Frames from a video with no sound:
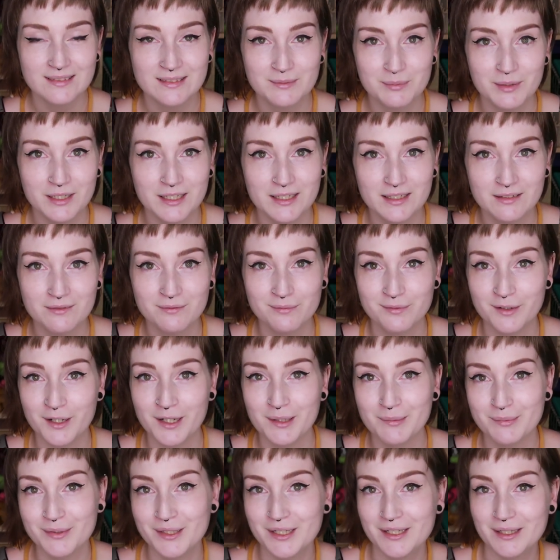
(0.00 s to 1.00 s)
spinning
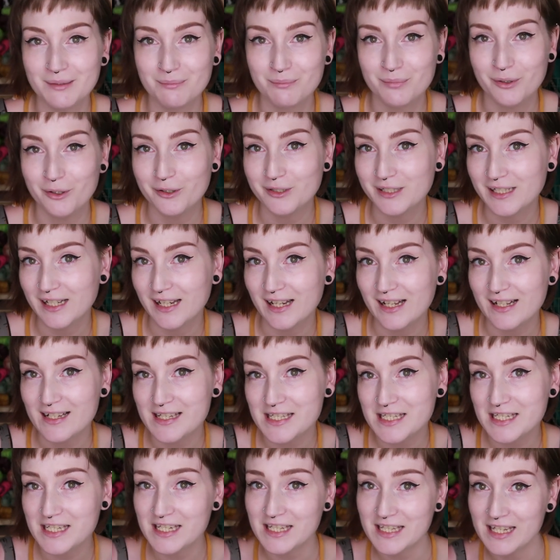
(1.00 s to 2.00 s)
fibre
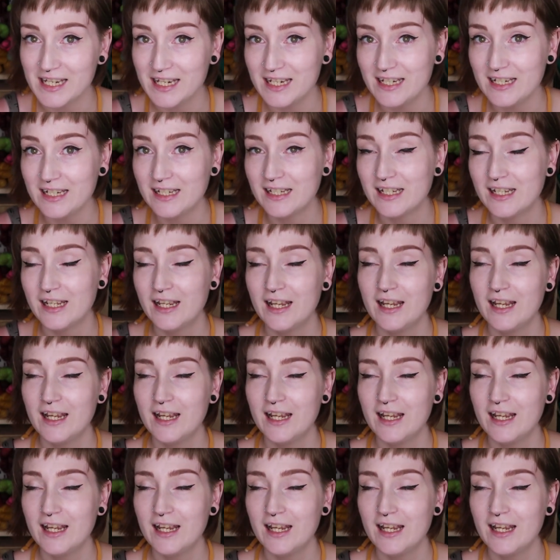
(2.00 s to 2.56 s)
podcast thing.